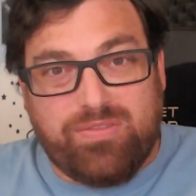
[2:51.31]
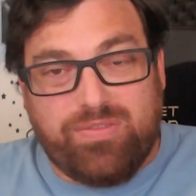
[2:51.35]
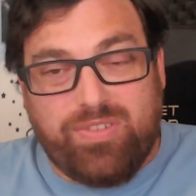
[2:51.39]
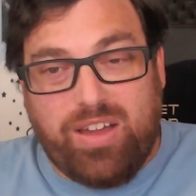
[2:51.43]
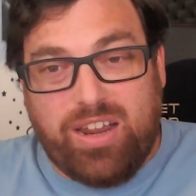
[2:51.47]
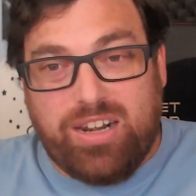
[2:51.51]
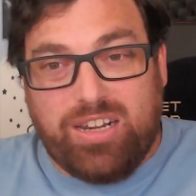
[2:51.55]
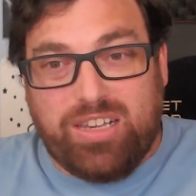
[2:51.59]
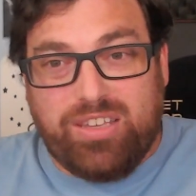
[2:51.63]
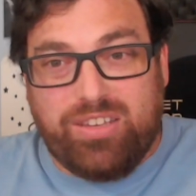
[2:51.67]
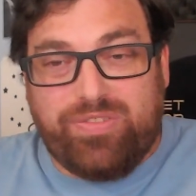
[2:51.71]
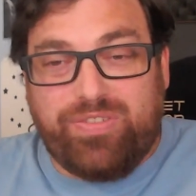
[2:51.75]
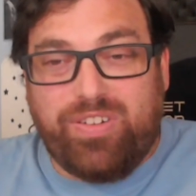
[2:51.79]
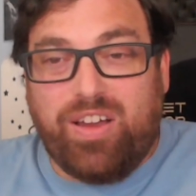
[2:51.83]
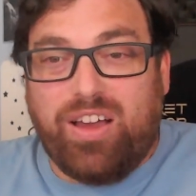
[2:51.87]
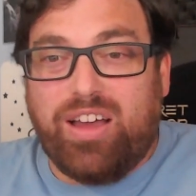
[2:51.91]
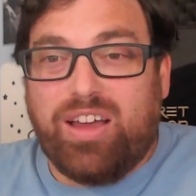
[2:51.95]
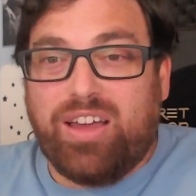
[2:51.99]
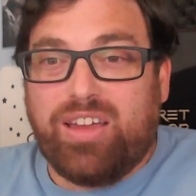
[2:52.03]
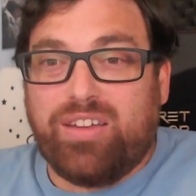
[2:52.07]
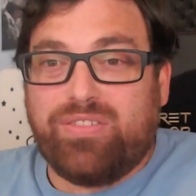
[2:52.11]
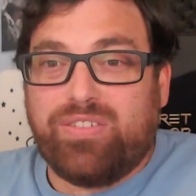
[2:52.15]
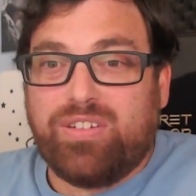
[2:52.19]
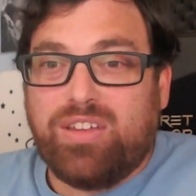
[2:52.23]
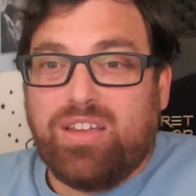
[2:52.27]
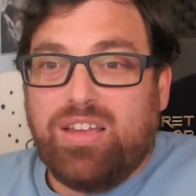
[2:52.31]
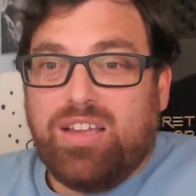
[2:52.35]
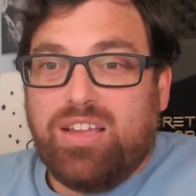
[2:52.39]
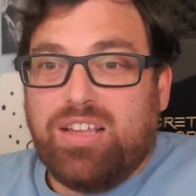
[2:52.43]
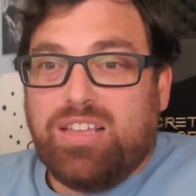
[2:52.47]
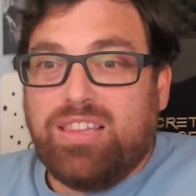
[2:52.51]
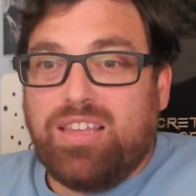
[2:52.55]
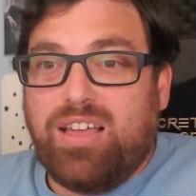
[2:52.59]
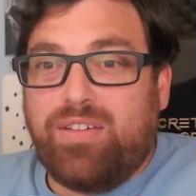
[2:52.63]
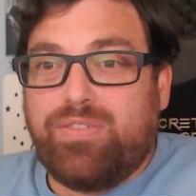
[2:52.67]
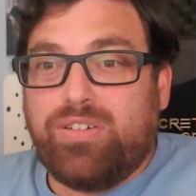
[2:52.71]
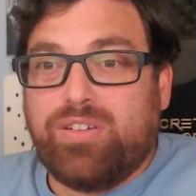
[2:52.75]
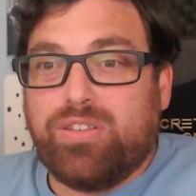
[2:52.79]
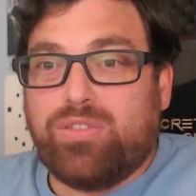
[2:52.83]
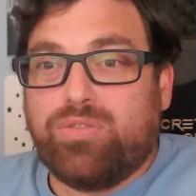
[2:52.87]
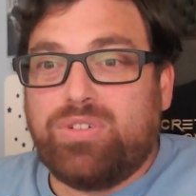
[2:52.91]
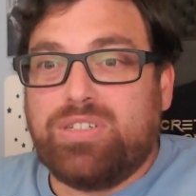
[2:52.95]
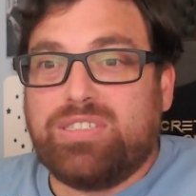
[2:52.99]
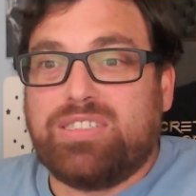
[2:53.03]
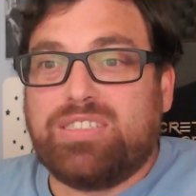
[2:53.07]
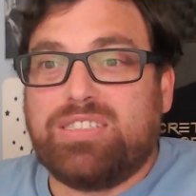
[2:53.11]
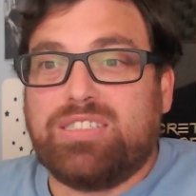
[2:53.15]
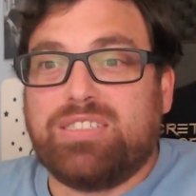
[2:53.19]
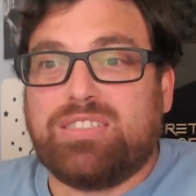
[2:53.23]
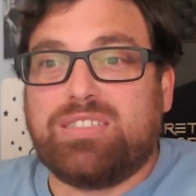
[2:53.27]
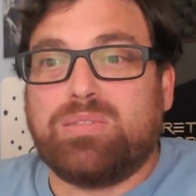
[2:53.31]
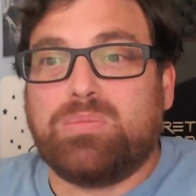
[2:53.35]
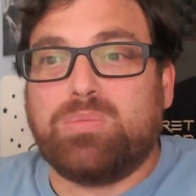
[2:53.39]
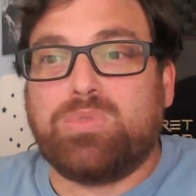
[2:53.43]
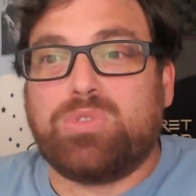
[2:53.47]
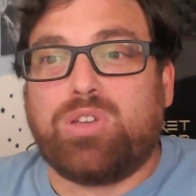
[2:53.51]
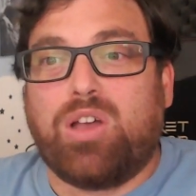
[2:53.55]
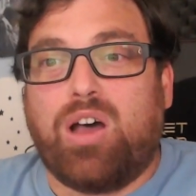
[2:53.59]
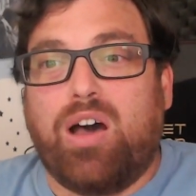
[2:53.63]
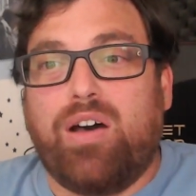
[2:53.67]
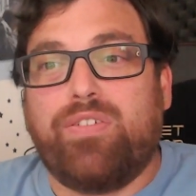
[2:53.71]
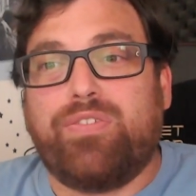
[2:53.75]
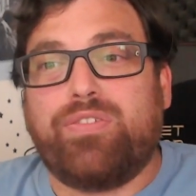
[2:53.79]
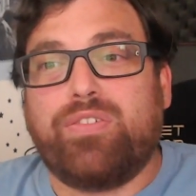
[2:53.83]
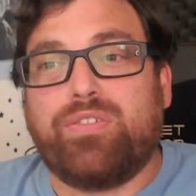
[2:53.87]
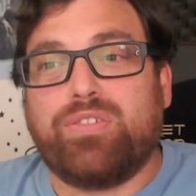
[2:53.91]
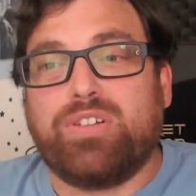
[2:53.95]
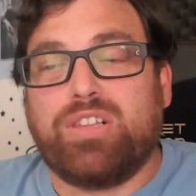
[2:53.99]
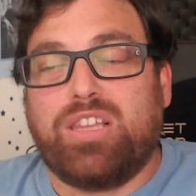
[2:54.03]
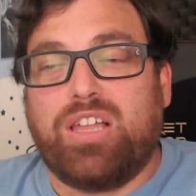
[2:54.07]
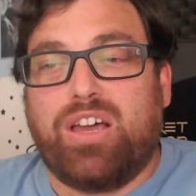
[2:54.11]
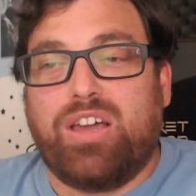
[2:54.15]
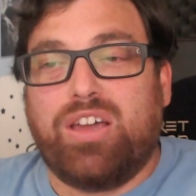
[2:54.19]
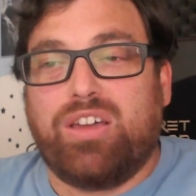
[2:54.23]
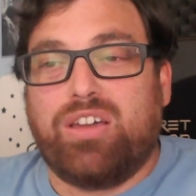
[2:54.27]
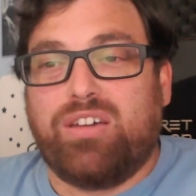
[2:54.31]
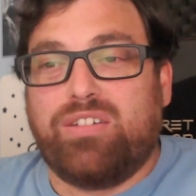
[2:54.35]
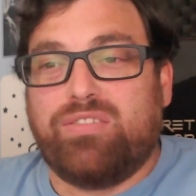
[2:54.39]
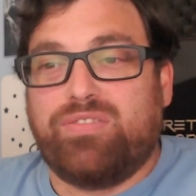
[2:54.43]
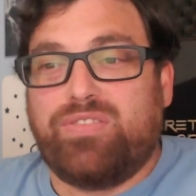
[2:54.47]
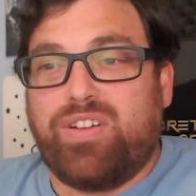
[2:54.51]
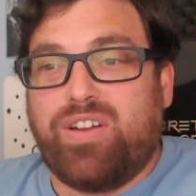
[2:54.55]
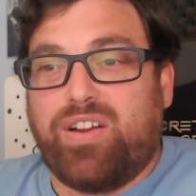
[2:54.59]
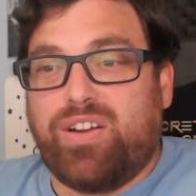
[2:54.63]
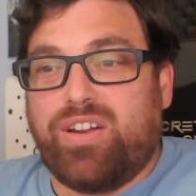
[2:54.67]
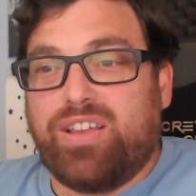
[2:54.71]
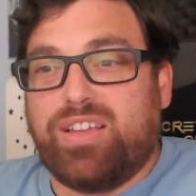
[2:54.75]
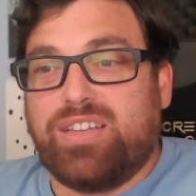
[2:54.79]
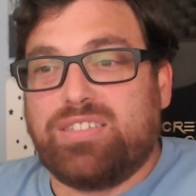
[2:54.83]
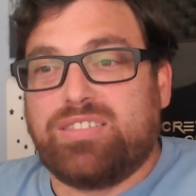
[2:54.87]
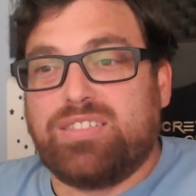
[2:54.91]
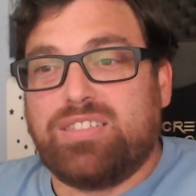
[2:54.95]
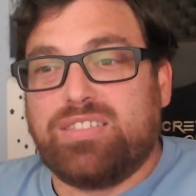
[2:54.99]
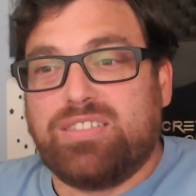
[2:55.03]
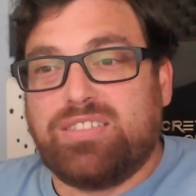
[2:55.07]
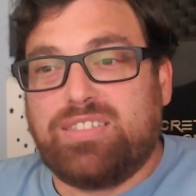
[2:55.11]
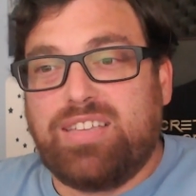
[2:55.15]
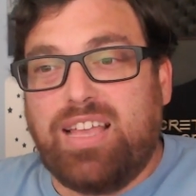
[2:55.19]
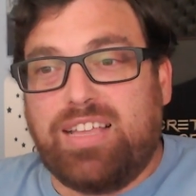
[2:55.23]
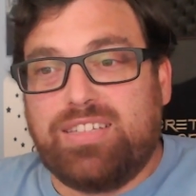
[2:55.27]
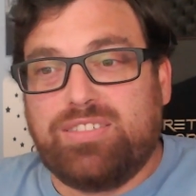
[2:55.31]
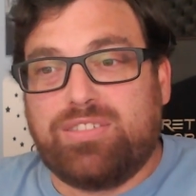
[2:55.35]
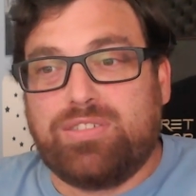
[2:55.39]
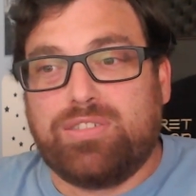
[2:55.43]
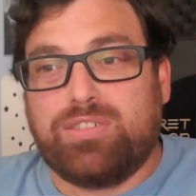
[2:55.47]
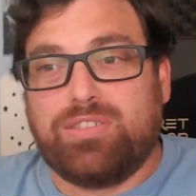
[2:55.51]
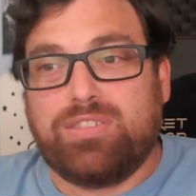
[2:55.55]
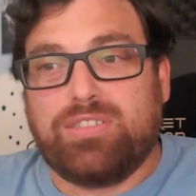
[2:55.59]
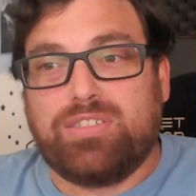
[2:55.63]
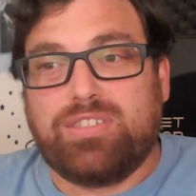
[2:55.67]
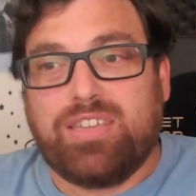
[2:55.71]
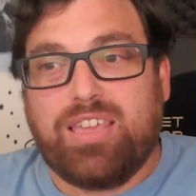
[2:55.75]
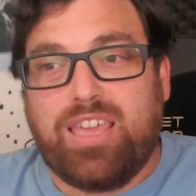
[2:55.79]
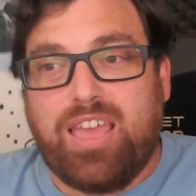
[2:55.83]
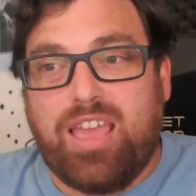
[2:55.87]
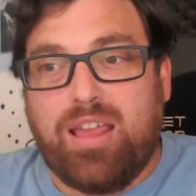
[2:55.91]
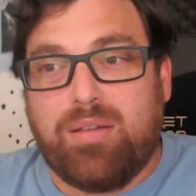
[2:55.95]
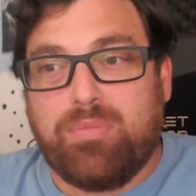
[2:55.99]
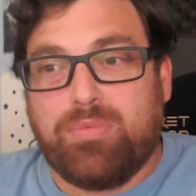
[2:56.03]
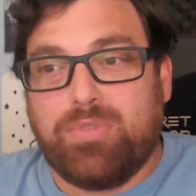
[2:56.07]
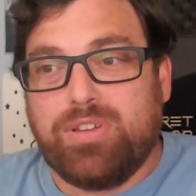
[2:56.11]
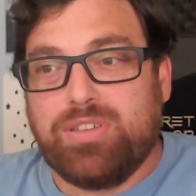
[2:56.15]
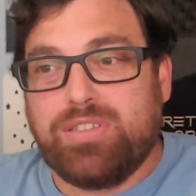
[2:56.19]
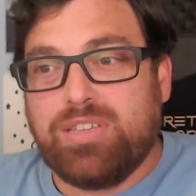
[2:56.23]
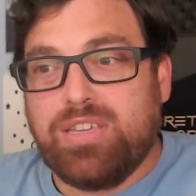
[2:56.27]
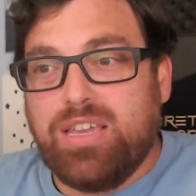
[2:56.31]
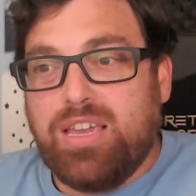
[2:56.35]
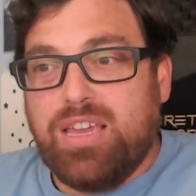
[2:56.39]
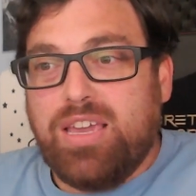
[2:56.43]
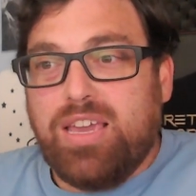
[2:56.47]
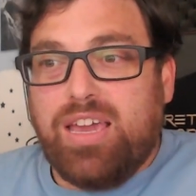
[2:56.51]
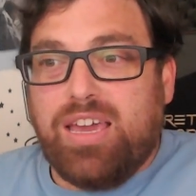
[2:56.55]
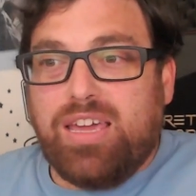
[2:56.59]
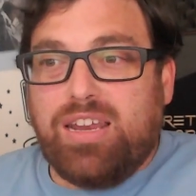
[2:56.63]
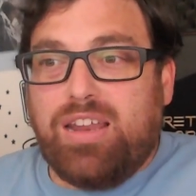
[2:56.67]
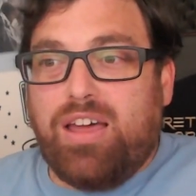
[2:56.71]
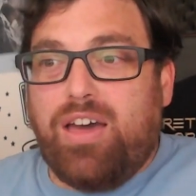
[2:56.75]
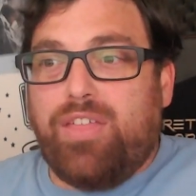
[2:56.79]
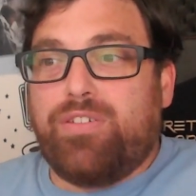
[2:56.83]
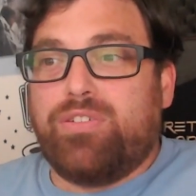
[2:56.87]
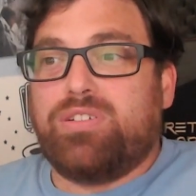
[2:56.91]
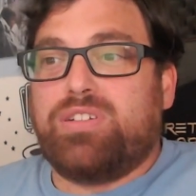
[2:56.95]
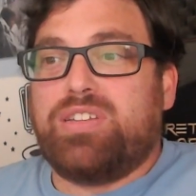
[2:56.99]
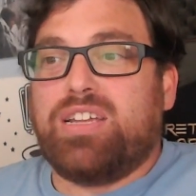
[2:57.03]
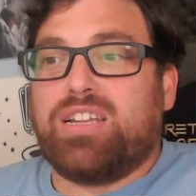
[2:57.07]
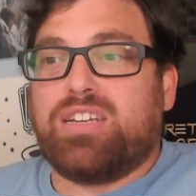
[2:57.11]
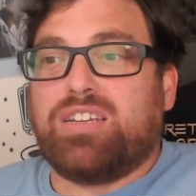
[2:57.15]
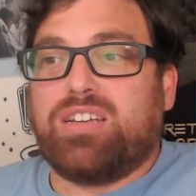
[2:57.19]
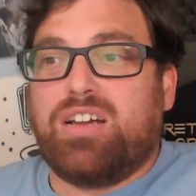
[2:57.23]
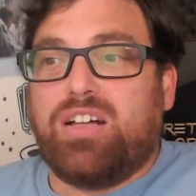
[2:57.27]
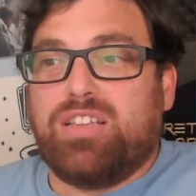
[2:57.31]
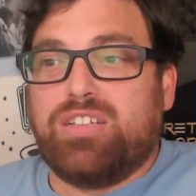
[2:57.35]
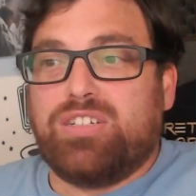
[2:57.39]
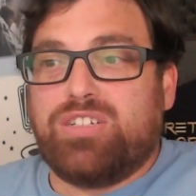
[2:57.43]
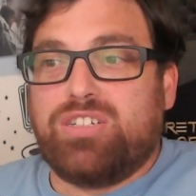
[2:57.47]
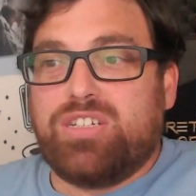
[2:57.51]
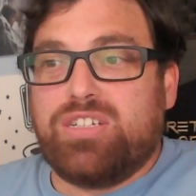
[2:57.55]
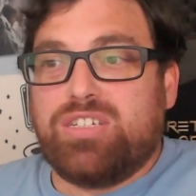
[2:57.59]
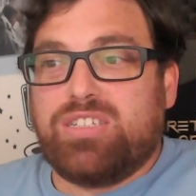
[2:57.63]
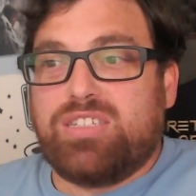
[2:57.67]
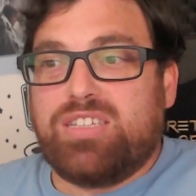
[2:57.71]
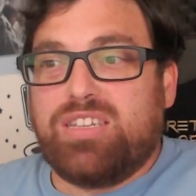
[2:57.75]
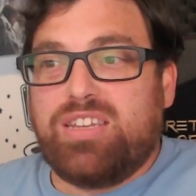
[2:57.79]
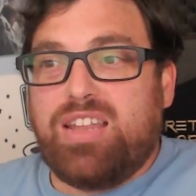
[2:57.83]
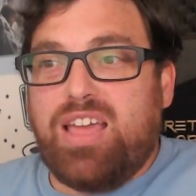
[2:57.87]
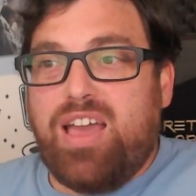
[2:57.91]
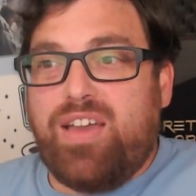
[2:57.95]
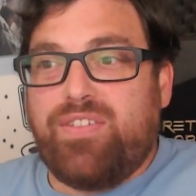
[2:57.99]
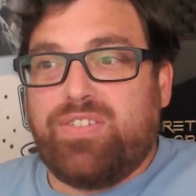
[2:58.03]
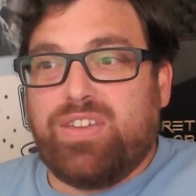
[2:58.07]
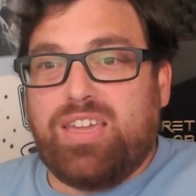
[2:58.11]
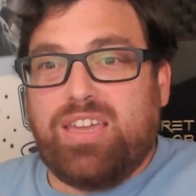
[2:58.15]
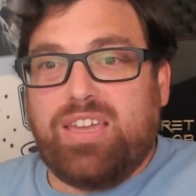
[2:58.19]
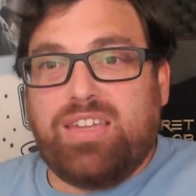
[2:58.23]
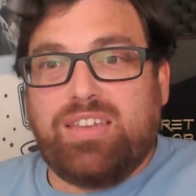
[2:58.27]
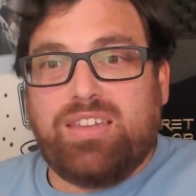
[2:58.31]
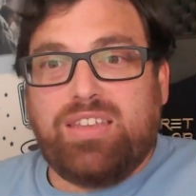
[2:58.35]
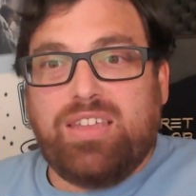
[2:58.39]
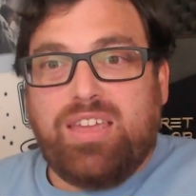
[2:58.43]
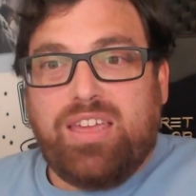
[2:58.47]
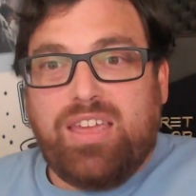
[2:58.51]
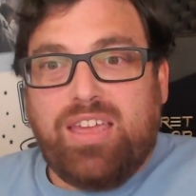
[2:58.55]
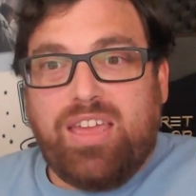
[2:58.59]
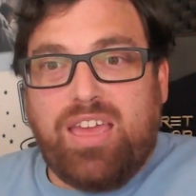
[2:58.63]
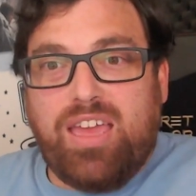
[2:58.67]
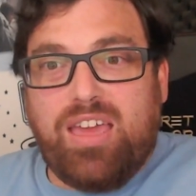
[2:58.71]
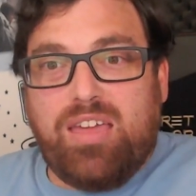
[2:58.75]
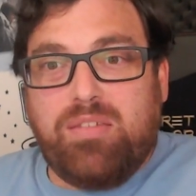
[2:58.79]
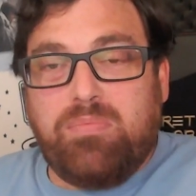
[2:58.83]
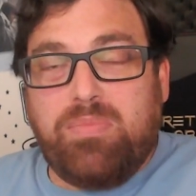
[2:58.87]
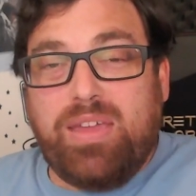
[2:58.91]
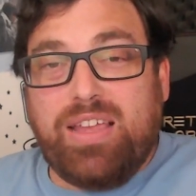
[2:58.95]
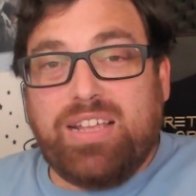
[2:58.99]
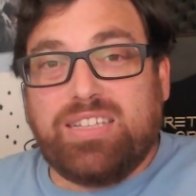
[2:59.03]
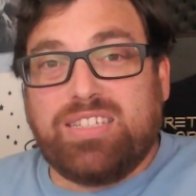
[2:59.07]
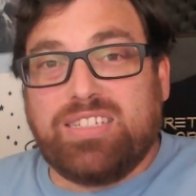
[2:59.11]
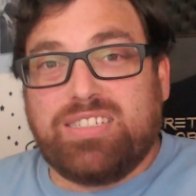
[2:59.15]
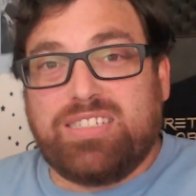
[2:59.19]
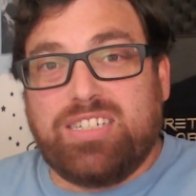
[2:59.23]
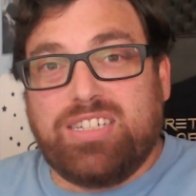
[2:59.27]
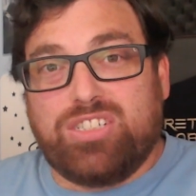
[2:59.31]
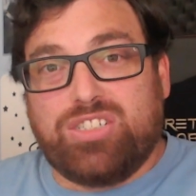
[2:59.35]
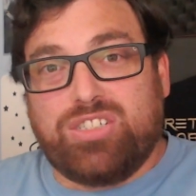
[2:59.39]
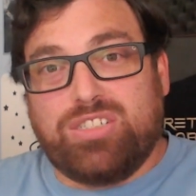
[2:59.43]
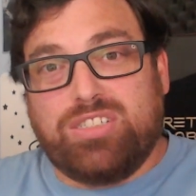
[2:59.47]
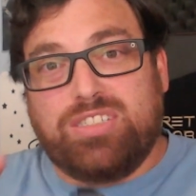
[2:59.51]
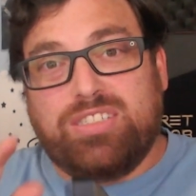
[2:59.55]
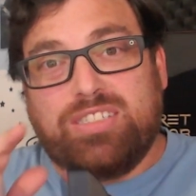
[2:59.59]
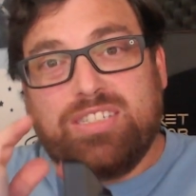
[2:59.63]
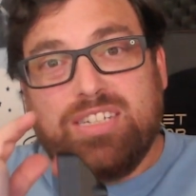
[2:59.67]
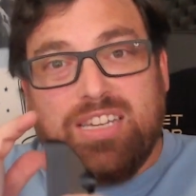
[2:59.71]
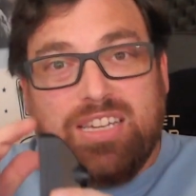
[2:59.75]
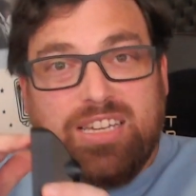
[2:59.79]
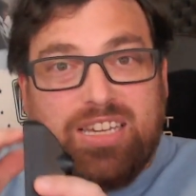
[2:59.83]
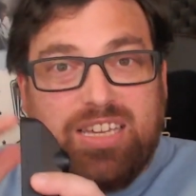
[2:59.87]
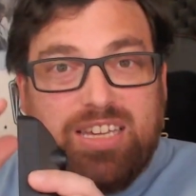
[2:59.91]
Finally, 5, level 3 systems often rely on various sensors, cameras, and other technologies to navigate and make decisions.